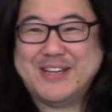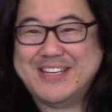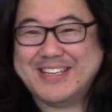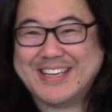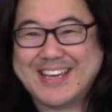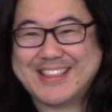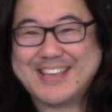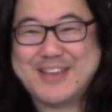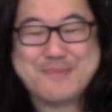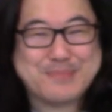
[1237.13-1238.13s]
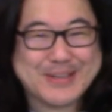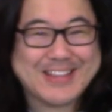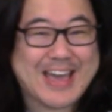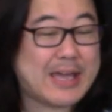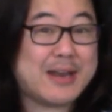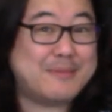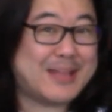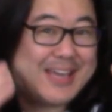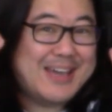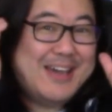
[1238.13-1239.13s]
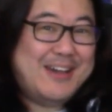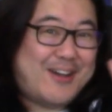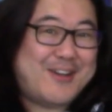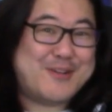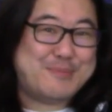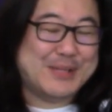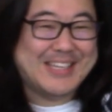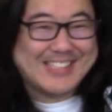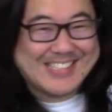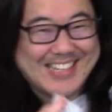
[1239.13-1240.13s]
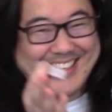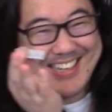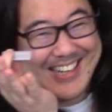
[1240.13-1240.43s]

We need to get the input lag. And I'm like, Art, please,